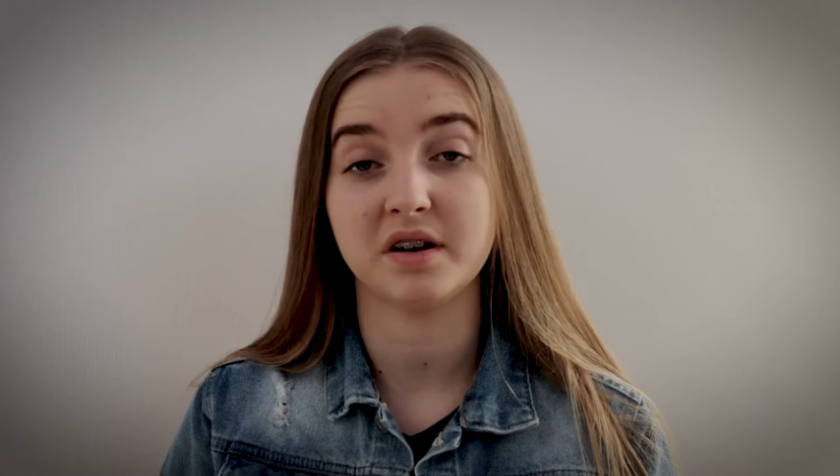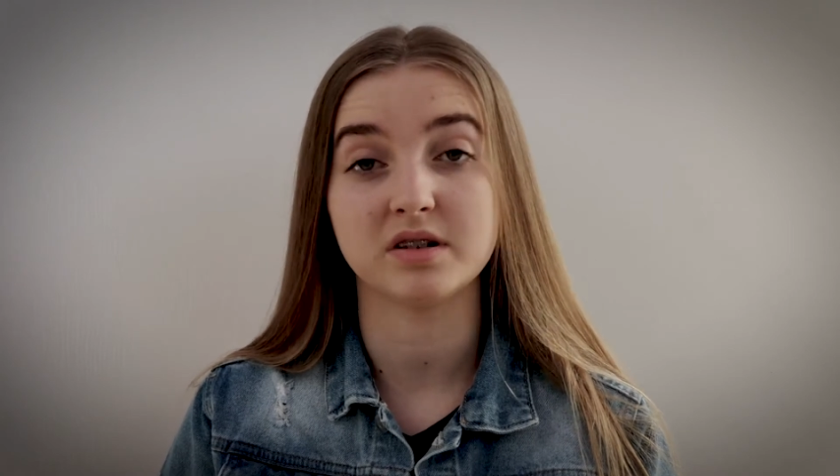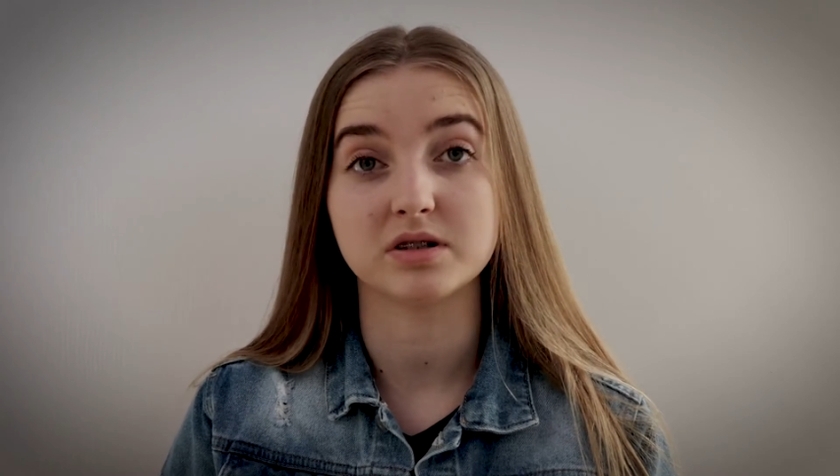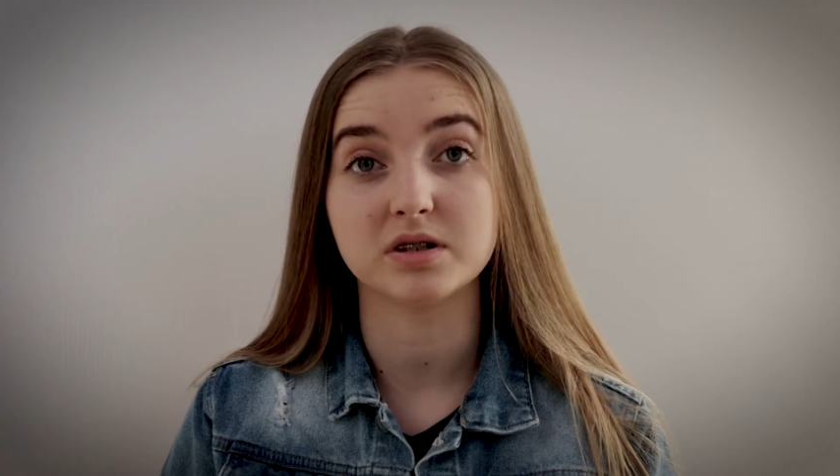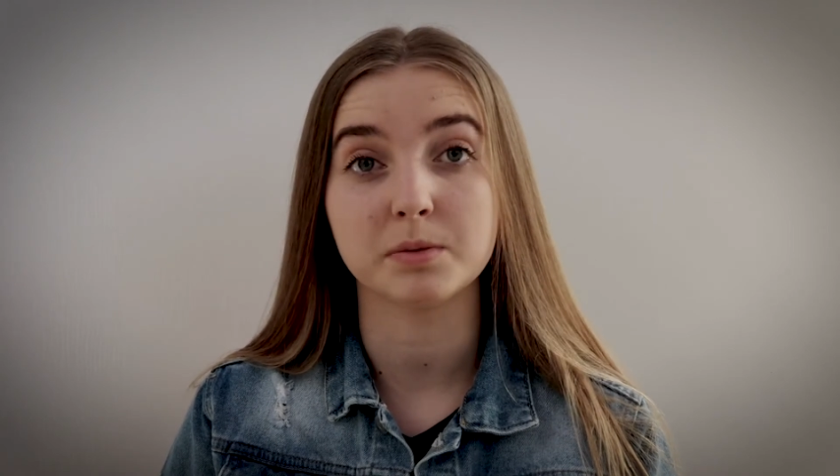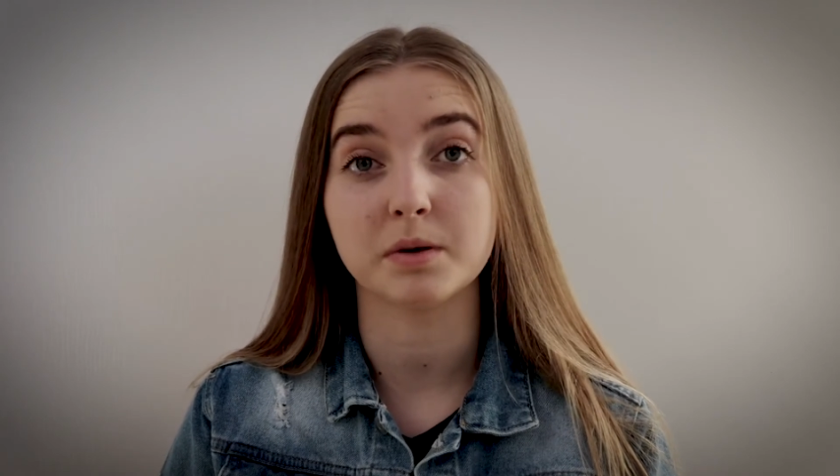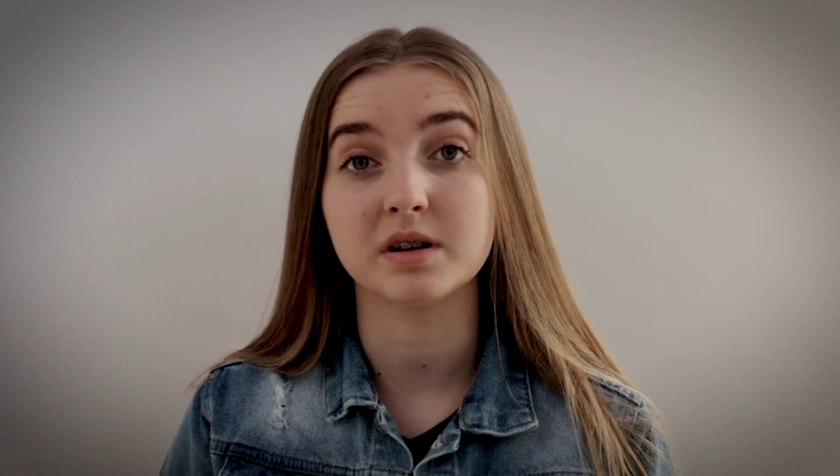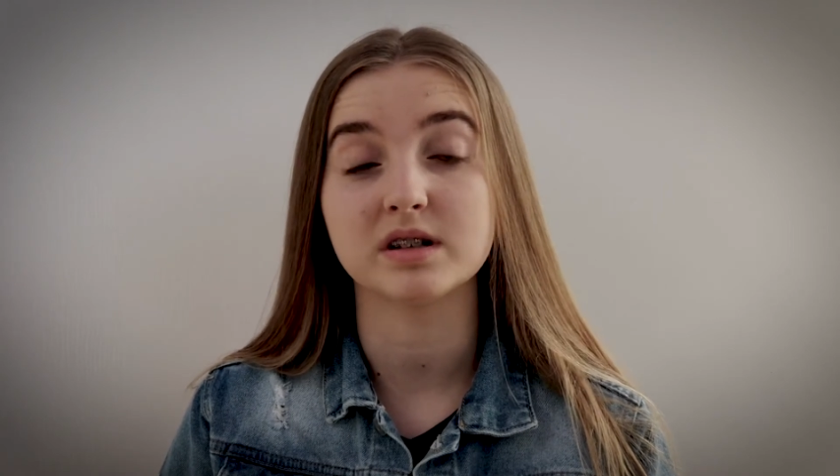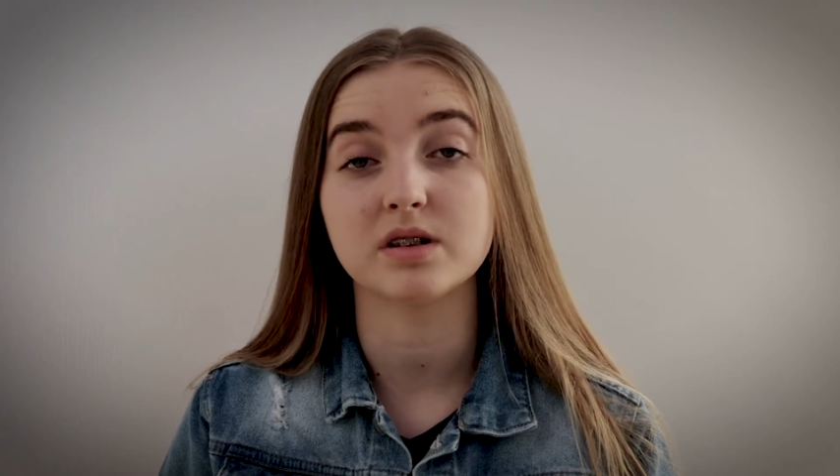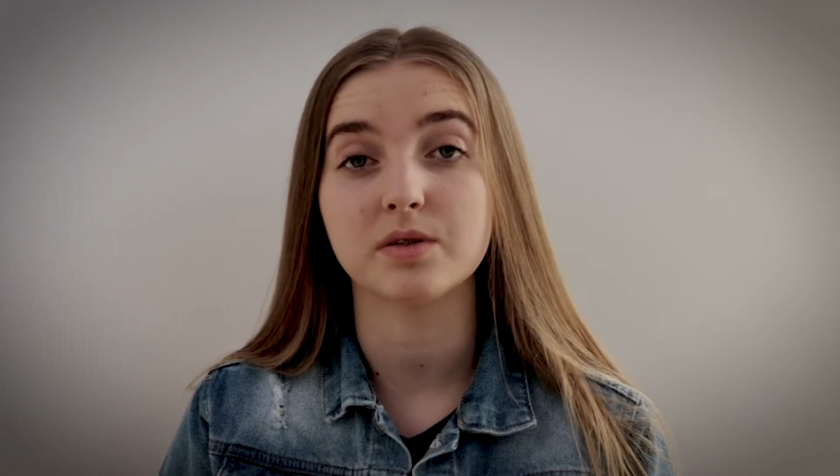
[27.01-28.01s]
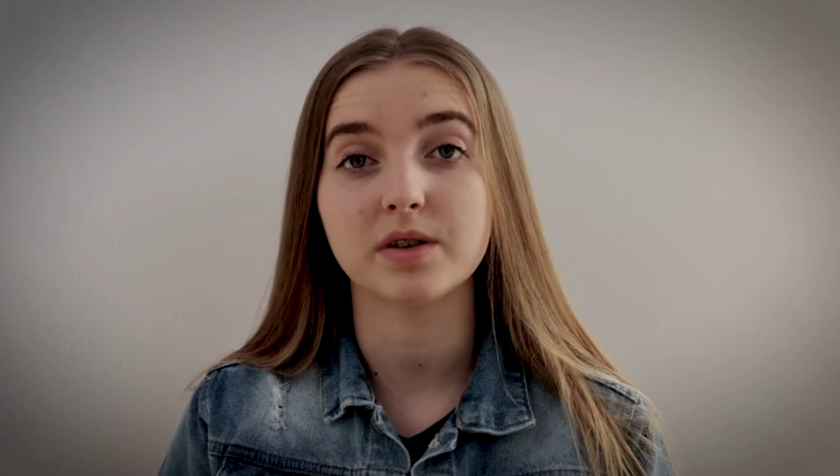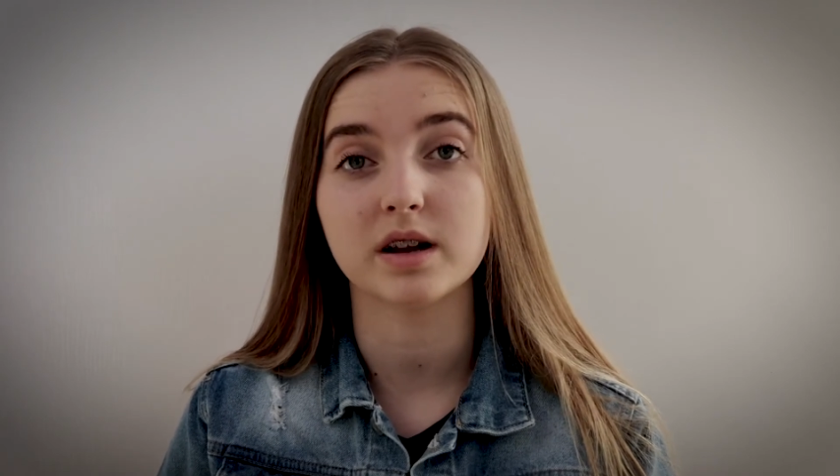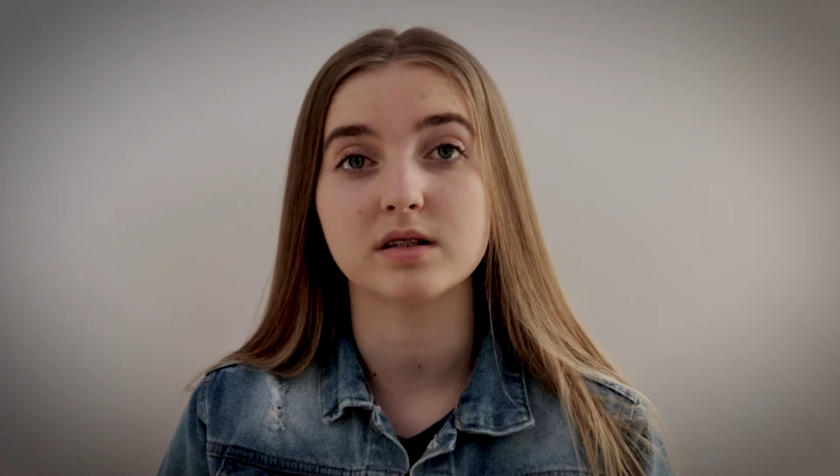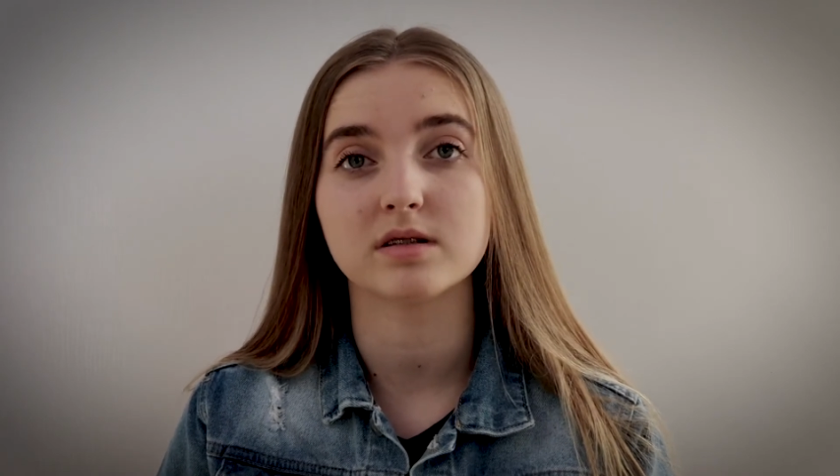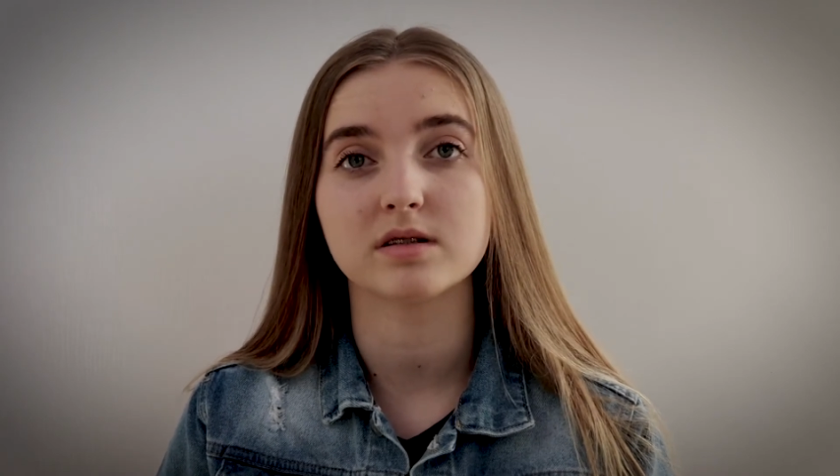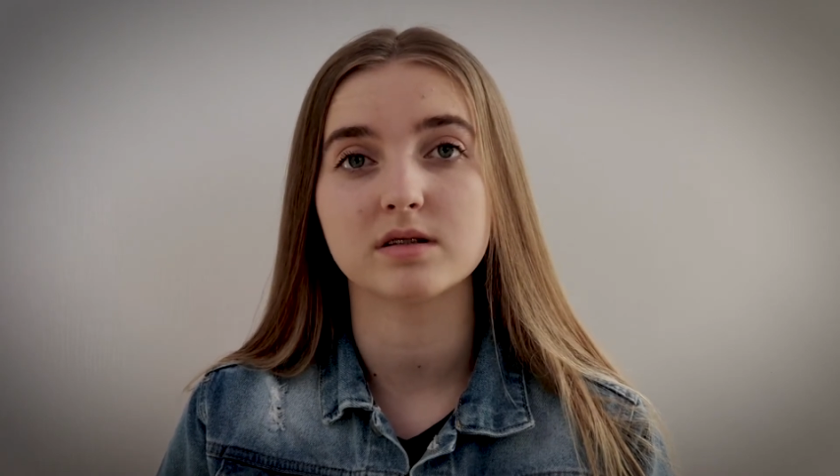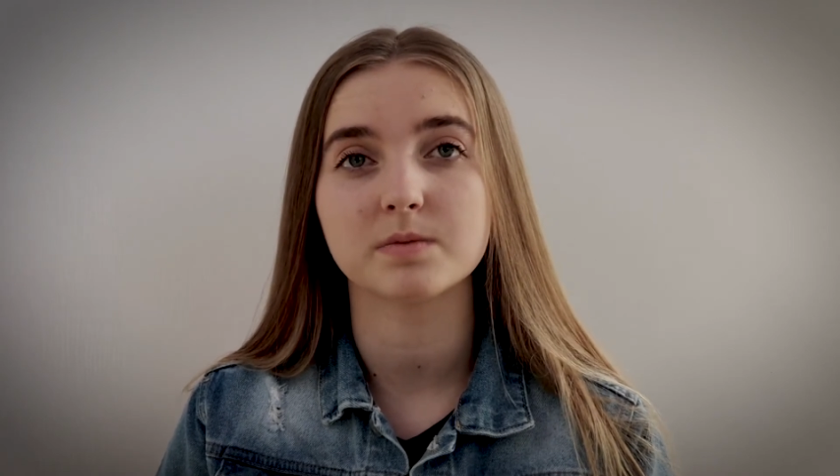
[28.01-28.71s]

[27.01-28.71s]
her to assume we weren't still friends.